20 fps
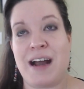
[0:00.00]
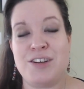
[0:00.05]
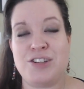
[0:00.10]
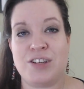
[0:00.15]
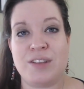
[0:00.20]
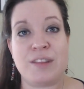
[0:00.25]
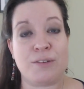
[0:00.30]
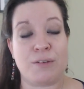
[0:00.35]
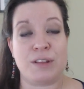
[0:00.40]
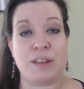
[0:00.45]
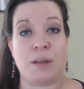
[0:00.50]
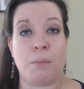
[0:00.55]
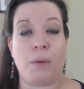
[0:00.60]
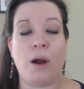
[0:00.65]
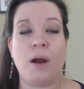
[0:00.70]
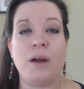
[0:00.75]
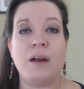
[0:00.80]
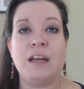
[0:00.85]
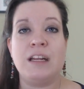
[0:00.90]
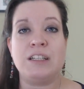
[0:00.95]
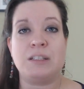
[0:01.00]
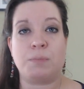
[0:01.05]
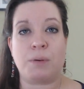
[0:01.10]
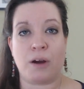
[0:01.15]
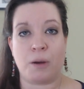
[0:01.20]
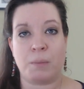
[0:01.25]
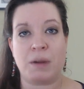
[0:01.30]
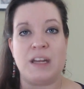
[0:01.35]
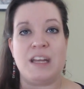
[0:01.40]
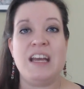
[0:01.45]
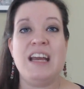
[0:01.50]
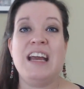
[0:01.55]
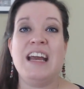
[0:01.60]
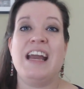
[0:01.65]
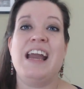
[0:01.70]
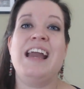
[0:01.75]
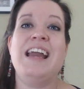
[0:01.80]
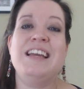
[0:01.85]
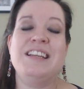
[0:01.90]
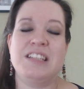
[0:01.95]
imagine they're in the marketing department,
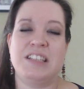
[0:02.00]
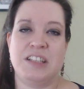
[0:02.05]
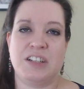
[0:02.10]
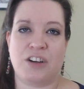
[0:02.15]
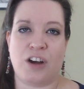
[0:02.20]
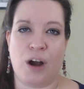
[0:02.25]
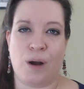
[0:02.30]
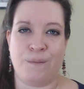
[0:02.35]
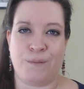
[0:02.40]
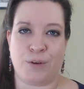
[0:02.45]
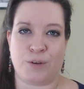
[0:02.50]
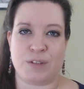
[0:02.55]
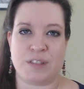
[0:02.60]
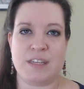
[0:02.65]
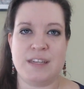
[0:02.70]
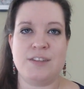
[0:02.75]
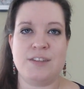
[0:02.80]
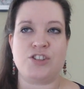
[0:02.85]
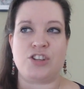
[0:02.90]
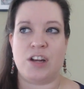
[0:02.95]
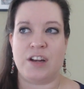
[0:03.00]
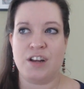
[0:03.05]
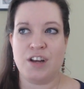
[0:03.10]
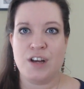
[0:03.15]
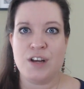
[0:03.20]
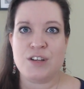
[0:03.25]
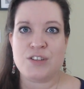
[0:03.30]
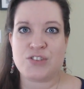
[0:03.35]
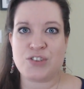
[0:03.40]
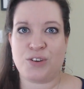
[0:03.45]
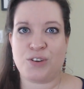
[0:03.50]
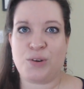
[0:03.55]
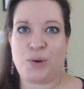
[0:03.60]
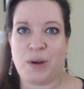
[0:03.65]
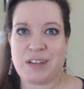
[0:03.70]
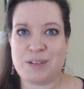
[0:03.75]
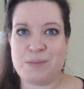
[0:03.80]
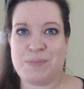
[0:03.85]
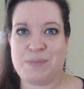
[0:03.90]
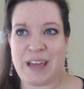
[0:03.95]
into the conversation. So you're
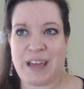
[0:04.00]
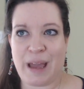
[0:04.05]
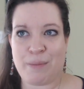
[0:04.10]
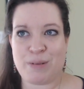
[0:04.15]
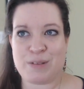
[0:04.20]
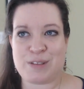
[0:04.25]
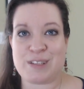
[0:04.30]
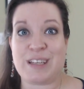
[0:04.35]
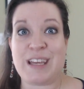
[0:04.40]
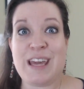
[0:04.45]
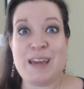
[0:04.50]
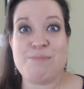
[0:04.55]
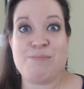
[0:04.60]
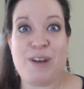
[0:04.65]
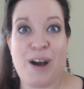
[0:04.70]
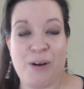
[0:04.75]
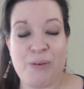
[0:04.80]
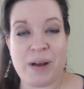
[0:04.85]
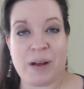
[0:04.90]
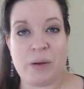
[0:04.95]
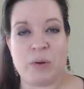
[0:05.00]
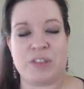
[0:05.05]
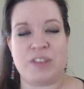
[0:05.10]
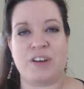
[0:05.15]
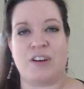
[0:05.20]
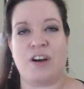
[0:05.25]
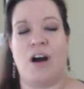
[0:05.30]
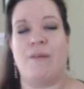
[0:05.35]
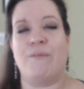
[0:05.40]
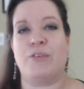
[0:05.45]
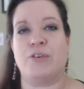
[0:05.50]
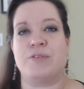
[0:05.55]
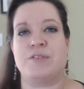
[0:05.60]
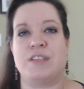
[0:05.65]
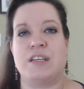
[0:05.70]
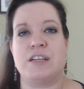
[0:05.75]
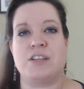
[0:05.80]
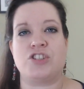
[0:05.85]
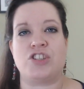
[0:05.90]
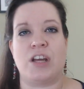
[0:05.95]
going to be able to keep going with the
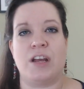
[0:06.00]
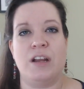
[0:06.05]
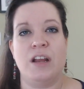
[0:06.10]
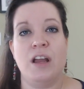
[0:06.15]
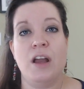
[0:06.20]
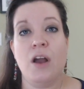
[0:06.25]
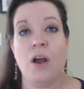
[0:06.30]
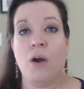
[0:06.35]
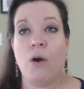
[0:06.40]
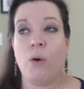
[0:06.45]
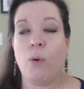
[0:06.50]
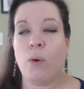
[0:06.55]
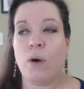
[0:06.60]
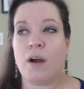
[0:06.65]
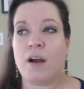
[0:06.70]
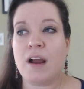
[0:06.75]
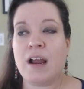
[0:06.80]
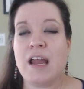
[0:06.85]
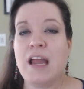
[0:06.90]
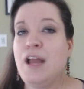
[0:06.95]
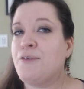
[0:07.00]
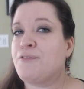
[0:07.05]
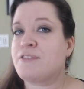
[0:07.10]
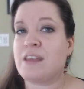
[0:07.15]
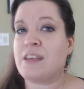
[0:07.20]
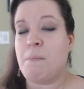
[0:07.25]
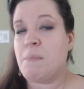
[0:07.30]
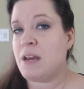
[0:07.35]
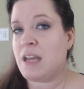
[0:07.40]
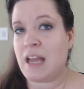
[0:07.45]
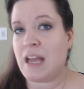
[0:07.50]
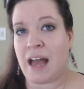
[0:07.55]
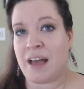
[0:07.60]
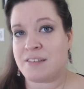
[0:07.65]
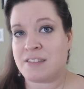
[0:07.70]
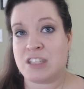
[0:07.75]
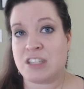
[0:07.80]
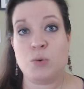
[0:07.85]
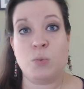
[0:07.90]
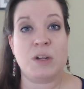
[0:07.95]
conversation. Or if somebody
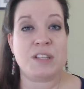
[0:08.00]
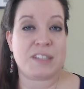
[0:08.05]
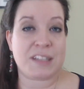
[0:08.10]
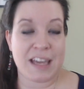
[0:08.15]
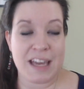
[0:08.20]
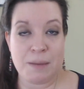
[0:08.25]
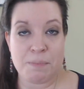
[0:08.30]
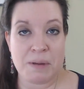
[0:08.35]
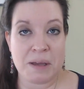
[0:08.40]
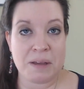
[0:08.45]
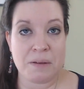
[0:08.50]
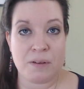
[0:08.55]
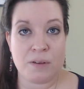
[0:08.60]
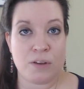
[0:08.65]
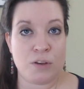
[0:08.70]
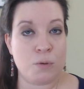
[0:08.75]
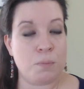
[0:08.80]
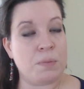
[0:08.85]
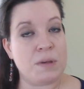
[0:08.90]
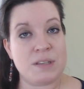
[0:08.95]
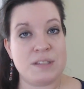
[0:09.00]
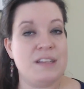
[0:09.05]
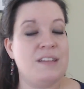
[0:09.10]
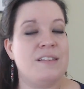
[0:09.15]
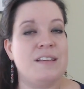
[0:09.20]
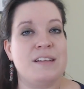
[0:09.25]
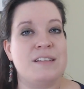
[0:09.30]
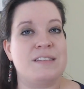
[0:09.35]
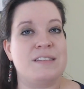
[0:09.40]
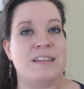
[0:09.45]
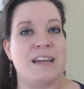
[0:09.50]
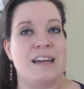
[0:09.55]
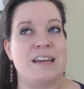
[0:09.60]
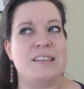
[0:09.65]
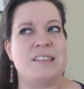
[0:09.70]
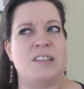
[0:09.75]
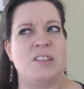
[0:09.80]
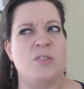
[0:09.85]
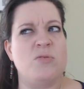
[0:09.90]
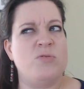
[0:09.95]
asks you what's keeping you busy these
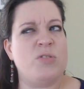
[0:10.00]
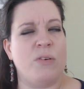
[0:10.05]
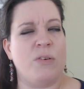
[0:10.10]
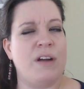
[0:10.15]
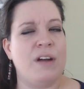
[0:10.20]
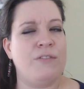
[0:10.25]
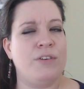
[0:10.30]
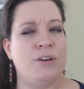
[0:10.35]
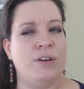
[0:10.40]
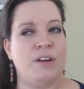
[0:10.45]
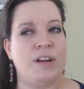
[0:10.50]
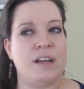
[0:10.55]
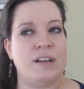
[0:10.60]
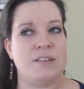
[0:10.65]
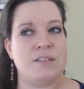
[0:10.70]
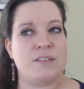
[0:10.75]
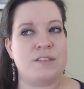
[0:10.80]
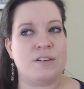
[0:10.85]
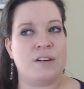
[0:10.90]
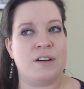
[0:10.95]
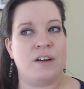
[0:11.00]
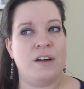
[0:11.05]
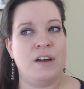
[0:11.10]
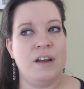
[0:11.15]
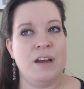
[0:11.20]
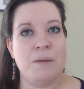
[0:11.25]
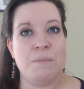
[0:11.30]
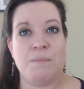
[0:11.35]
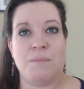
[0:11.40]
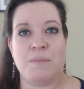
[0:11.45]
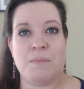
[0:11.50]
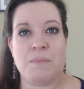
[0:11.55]
days and you don't have a good answer,